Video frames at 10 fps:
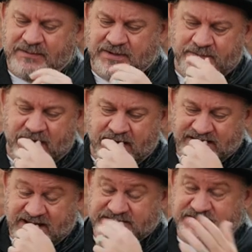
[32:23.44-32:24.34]
time in a
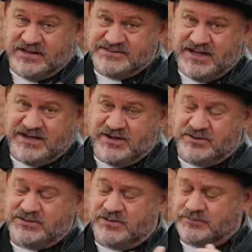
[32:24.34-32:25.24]
podcast, and I'll say it
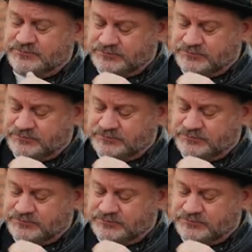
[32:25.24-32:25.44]
here too,